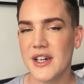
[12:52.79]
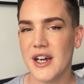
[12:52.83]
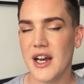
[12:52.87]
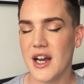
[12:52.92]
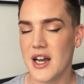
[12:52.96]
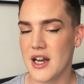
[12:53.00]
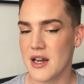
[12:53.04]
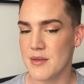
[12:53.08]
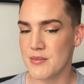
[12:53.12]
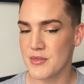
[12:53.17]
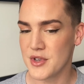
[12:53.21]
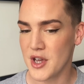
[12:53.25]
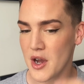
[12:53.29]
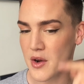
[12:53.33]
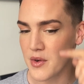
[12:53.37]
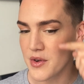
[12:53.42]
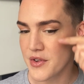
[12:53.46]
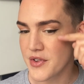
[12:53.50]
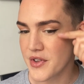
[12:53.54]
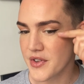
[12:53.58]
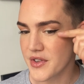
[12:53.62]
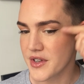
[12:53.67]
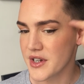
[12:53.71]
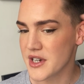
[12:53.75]
The only
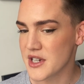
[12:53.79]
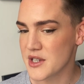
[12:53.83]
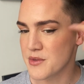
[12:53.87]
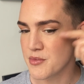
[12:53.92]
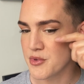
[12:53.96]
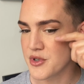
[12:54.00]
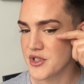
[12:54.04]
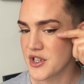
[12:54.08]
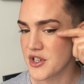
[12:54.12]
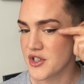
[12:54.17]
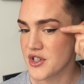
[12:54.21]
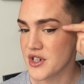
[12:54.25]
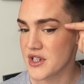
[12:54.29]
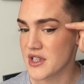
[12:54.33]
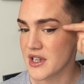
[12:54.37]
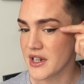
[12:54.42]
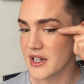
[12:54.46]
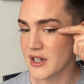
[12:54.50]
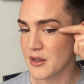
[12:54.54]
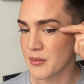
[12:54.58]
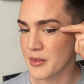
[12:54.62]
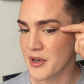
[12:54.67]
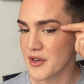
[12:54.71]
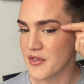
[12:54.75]
thing that needs precision is a
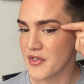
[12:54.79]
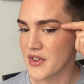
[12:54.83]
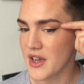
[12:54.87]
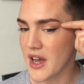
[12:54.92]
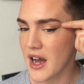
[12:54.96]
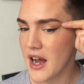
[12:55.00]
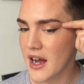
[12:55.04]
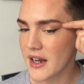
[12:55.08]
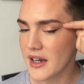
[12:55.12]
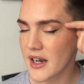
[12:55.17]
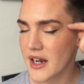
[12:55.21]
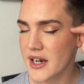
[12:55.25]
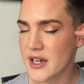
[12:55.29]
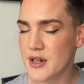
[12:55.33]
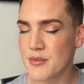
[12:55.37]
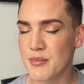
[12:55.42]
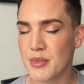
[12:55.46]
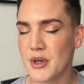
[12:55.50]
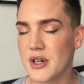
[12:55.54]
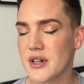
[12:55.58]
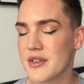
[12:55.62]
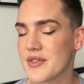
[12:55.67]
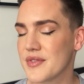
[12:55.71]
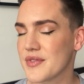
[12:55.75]
little bit of the eyeliner,
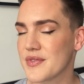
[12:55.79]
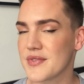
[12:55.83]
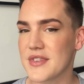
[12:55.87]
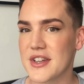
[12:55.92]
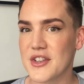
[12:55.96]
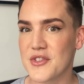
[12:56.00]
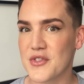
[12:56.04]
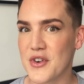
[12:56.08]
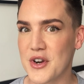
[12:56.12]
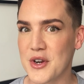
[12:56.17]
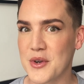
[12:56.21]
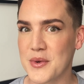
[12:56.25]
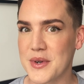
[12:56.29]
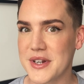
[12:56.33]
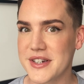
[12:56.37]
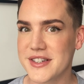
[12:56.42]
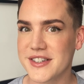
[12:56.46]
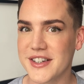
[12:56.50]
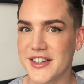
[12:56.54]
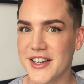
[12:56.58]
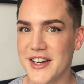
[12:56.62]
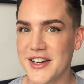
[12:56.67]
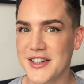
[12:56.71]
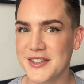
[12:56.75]
but that's very quick
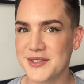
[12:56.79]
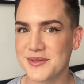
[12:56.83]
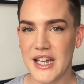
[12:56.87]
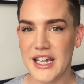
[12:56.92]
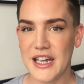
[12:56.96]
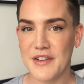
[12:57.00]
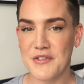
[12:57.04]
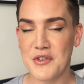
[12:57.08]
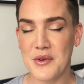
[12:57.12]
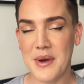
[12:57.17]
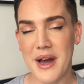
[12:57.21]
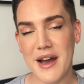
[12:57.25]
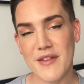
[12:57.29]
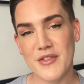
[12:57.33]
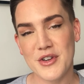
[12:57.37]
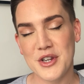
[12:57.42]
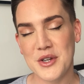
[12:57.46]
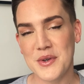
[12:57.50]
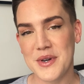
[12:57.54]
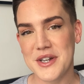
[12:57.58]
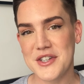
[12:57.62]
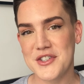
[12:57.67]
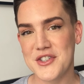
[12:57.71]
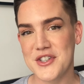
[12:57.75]
to learn. If you have any
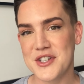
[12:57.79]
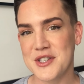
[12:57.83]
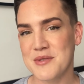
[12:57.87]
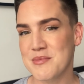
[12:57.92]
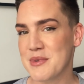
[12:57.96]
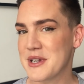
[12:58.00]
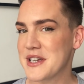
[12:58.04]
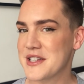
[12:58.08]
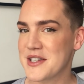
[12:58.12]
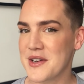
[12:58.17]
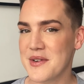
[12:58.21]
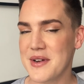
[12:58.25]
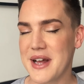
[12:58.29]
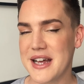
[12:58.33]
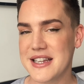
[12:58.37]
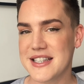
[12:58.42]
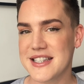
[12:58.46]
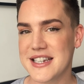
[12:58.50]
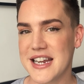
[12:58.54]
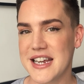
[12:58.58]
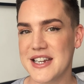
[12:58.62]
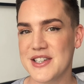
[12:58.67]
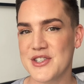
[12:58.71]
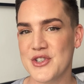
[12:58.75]
questions, please don't
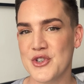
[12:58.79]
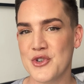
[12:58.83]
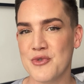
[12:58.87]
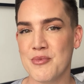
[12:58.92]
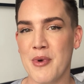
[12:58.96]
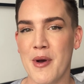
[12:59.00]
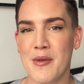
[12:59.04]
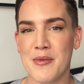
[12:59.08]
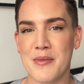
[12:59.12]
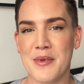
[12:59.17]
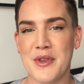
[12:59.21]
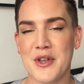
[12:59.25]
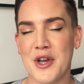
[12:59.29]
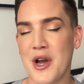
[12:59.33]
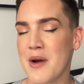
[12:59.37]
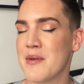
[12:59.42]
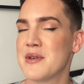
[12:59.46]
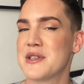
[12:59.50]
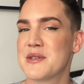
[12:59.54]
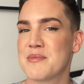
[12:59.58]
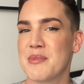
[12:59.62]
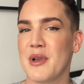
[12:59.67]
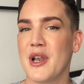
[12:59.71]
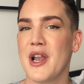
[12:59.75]
hesitate to pop them in the
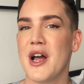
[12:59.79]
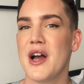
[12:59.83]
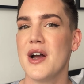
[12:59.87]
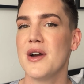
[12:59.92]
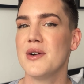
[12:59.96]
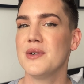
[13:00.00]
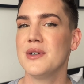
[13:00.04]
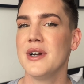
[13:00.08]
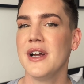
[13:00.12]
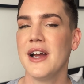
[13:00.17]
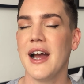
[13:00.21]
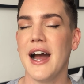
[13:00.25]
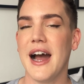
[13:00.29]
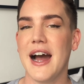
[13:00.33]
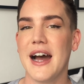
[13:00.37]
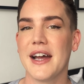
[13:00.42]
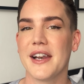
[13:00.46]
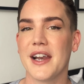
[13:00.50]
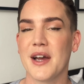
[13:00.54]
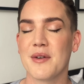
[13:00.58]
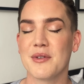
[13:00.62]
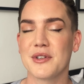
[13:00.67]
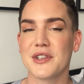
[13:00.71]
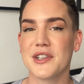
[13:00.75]
comments below, and
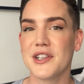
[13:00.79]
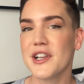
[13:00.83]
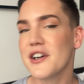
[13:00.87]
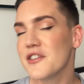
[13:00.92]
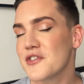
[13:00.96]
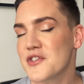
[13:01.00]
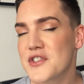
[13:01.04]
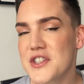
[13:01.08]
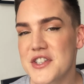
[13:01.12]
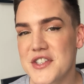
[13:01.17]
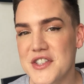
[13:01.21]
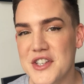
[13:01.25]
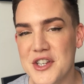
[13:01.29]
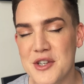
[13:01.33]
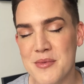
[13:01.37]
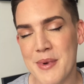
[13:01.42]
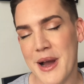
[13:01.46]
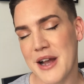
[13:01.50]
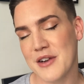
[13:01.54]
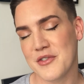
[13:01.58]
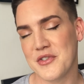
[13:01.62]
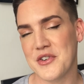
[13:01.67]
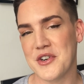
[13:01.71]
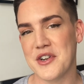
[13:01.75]
I would love to see you
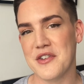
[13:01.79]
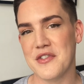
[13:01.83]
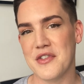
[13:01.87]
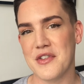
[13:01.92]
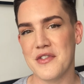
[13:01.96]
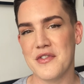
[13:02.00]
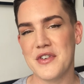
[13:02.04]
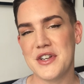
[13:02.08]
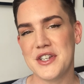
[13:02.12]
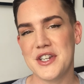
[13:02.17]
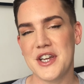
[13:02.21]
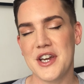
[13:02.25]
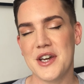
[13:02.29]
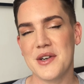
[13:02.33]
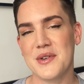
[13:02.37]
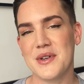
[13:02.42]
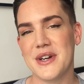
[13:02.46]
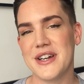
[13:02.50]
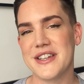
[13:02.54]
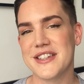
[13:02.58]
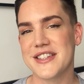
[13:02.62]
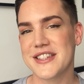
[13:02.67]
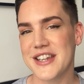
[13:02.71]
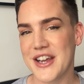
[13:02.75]
back for another video.
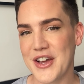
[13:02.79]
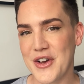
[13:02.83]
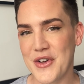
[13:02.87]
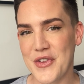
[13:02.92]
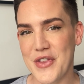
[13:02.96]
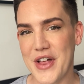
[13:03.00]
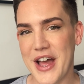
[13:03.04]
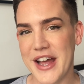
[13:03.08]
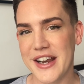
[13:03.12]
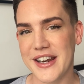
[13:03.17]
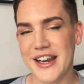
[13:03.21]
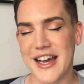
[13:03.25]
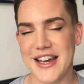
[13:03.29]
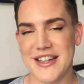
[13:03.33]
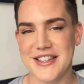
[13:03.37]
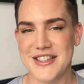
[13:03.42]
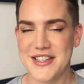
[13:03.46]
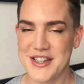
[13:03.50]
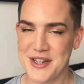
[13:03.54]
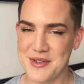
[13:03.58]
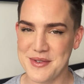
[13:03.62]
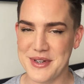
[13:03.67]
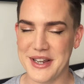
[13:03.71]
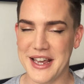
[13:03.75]
Until then, I'll
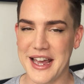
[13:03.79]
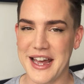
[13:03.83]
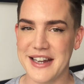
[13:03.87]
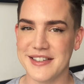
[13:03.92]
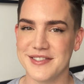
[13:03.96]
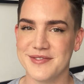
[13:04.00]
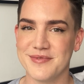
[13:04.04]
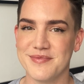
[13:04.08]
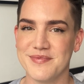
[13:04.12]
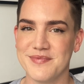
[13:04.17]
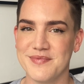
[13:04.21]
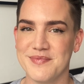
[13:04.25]
see you again.